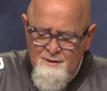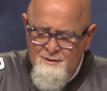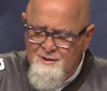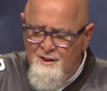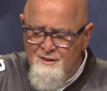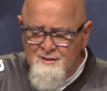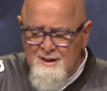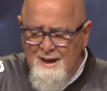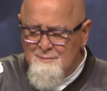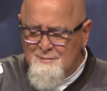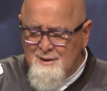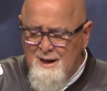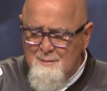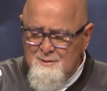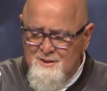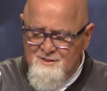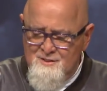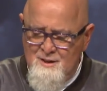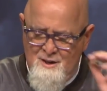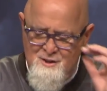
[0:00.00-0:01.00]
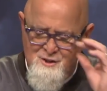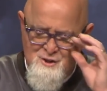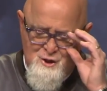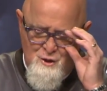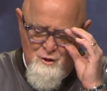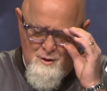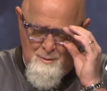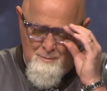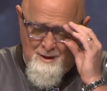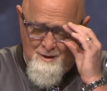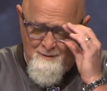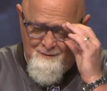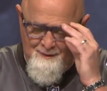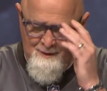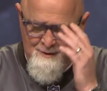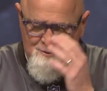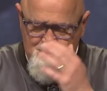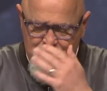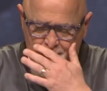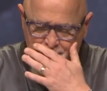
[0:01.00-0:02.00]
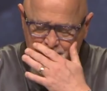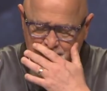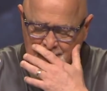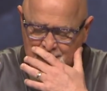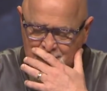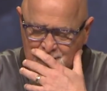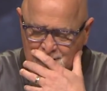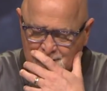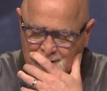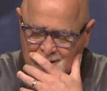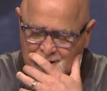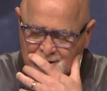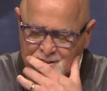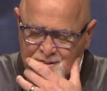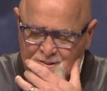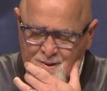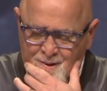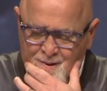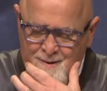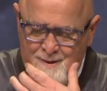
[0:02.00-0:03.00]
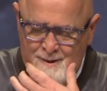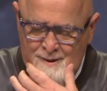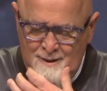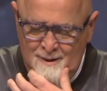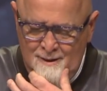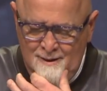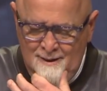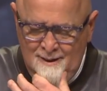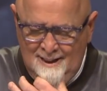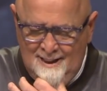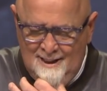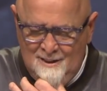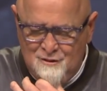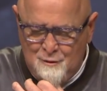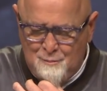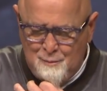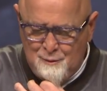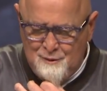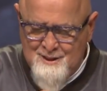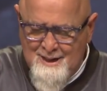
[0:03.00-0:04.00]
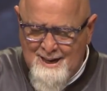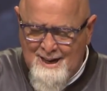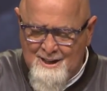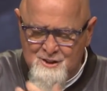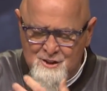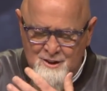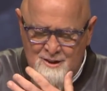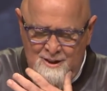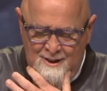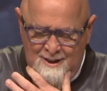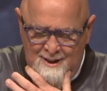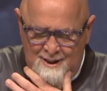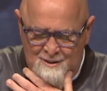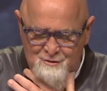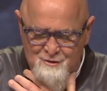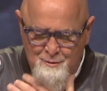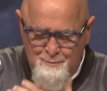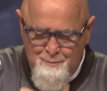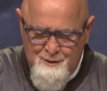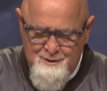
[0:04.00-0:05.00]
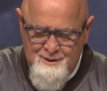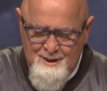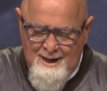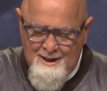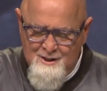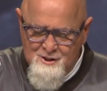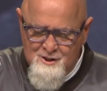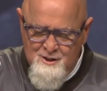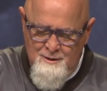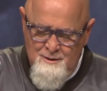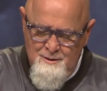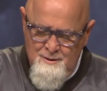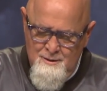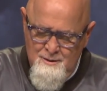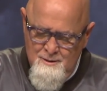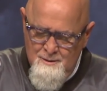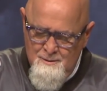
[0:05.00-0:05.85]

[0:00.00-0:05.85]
You say, James, I'm just not sure about this. It's this. It's a protection. It's a protection.